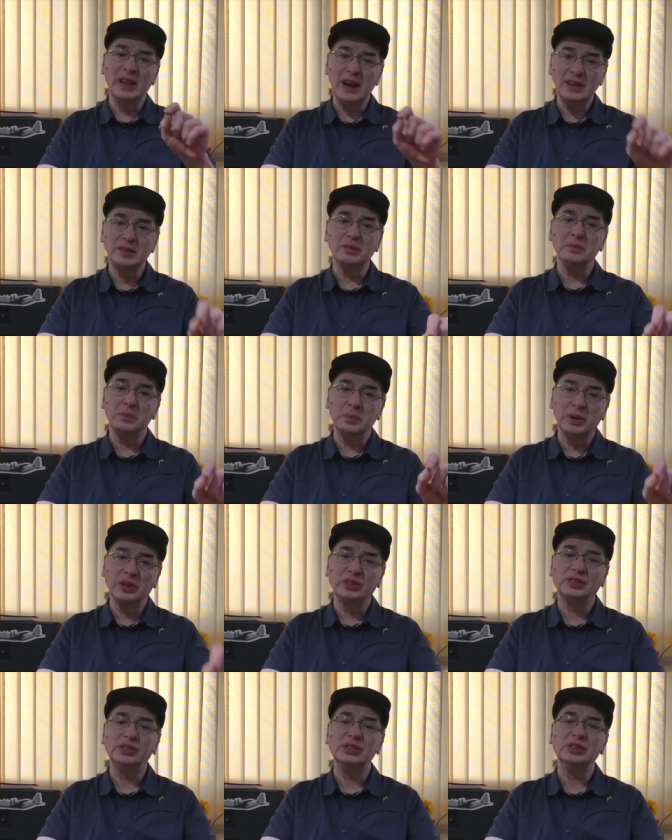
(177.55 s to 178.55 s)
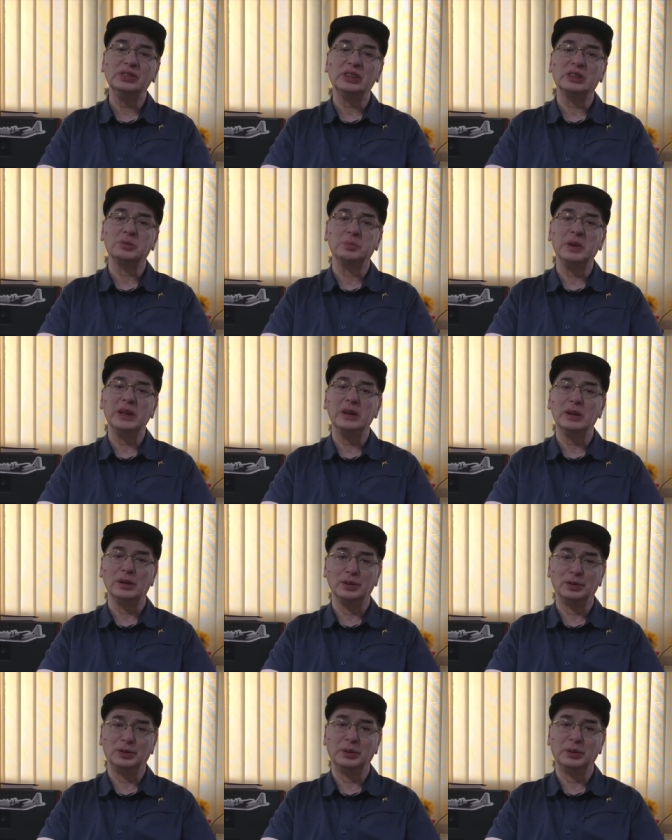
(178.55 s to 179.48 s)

that person's experience,